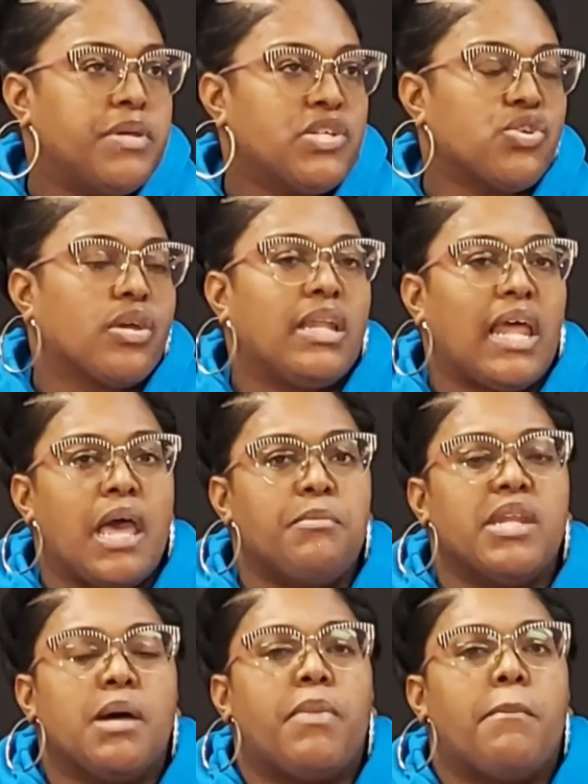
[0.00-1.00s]
Picture
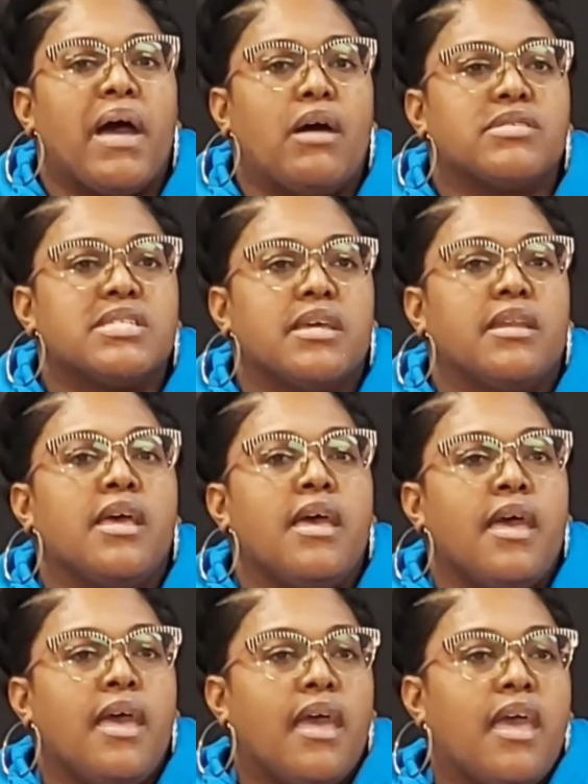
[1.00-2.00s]
climbing up a mountain,
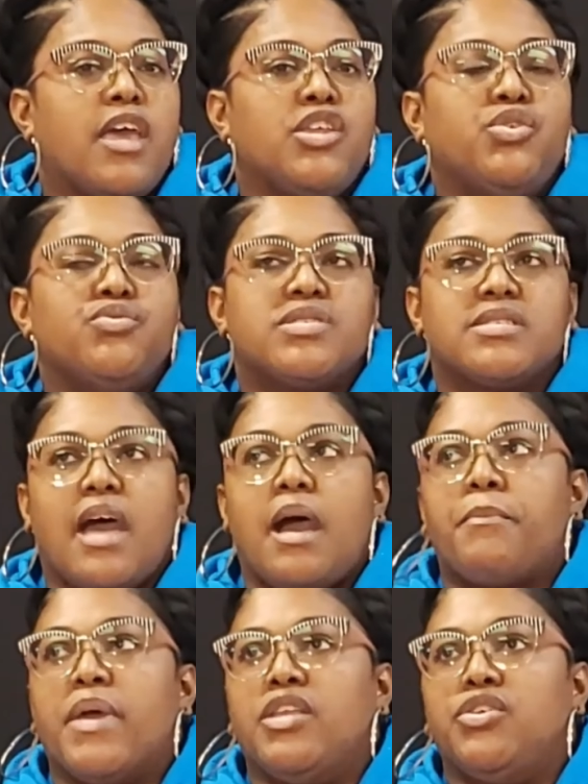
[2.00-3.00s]
and you
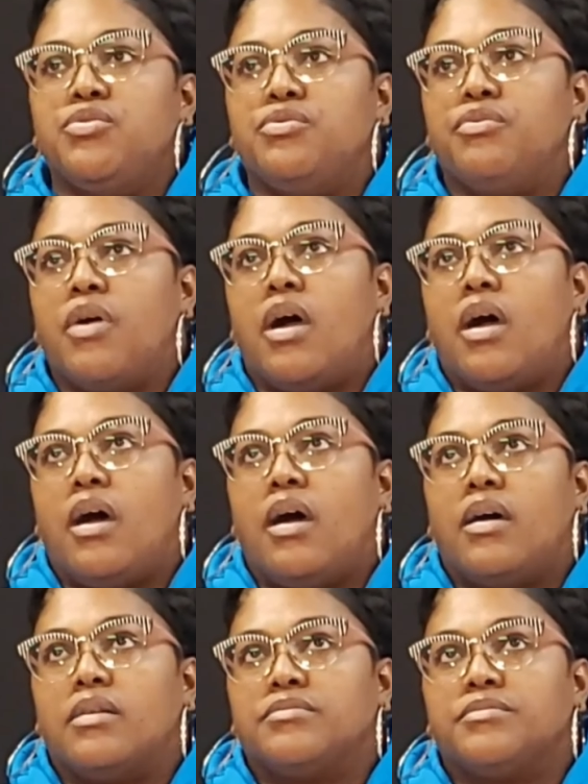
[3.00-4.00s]
stop and you
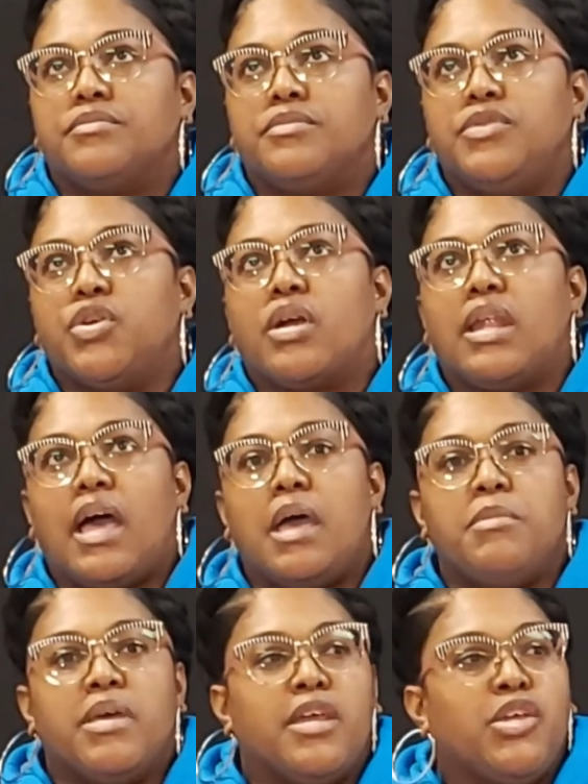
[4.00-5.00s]
uh, you're
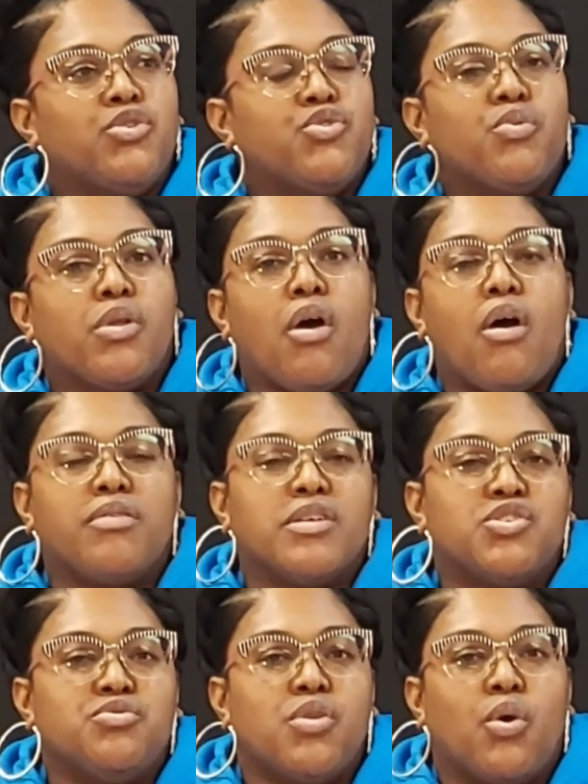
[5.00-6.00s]
climbing and you're doing all
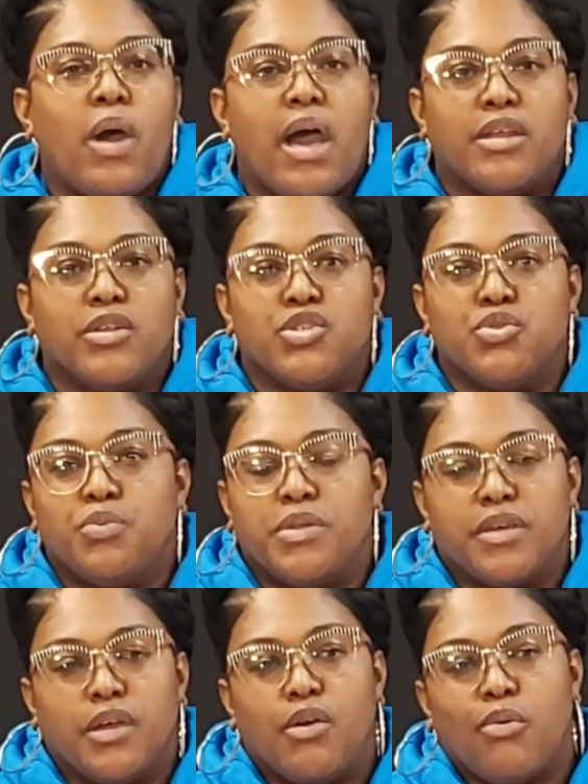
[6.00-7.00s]
that you know how to do
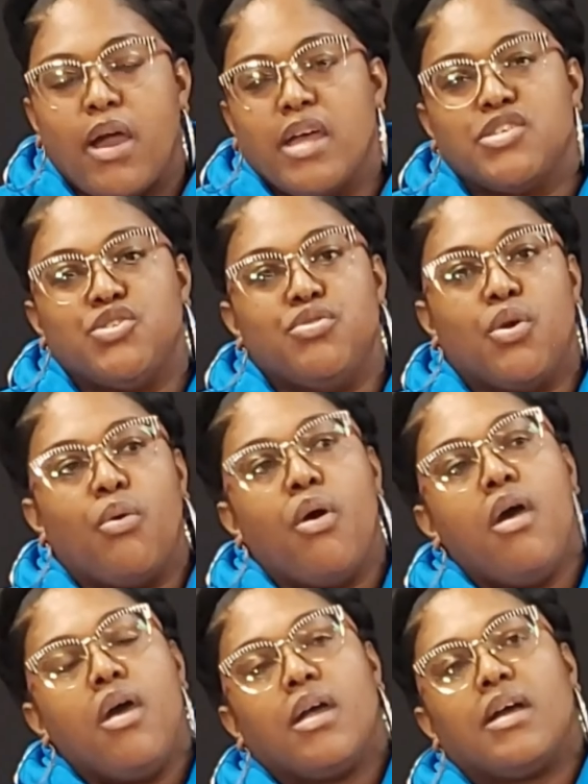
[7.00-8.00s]
within Christ, you know,
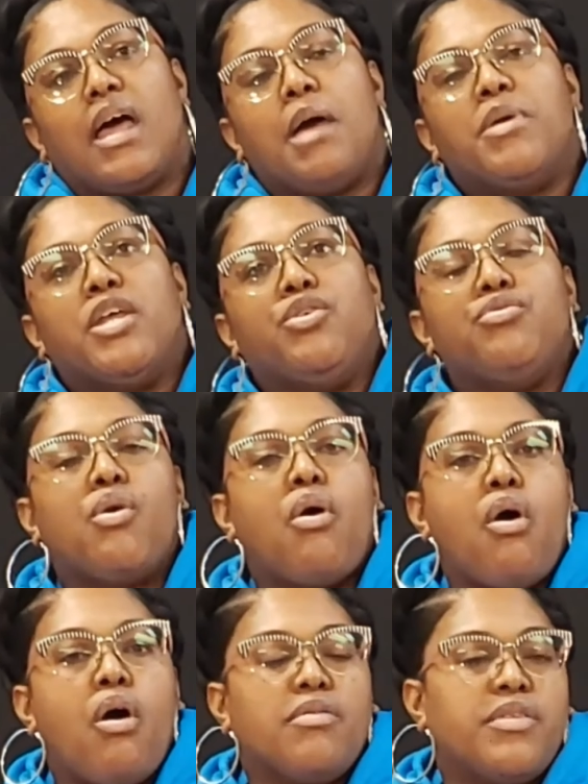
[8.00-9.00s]
climbing and you know
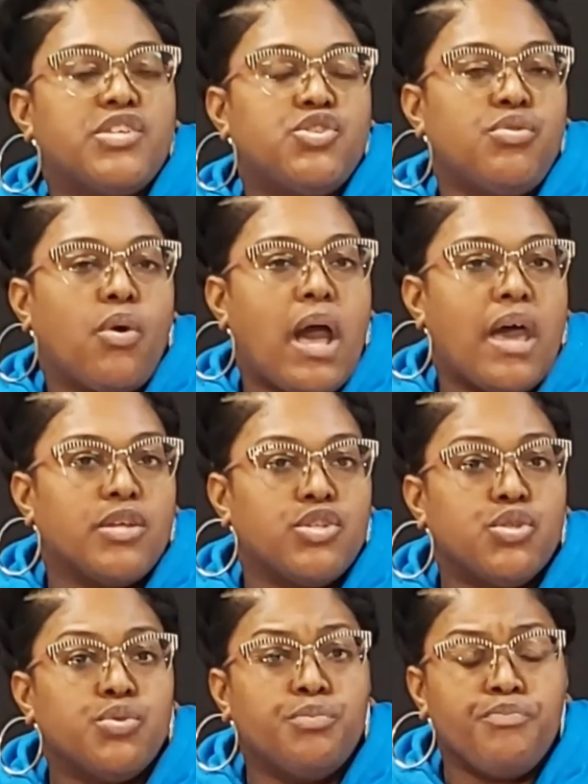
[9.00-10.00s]
all that you know how to
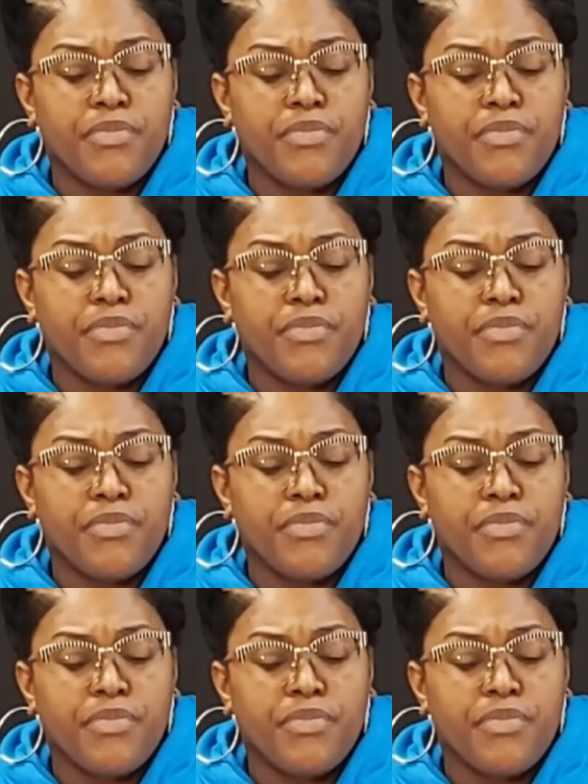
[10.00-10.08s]
do.